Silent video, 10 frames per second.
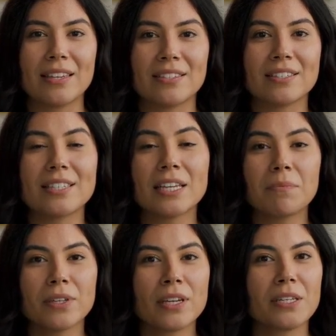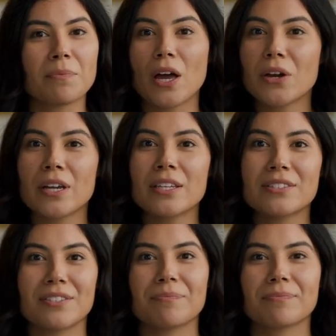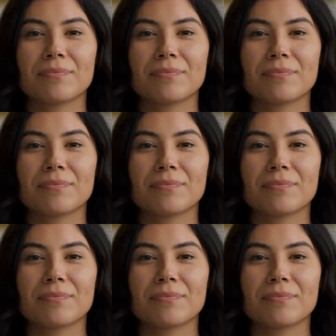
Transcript: and sustainability progress.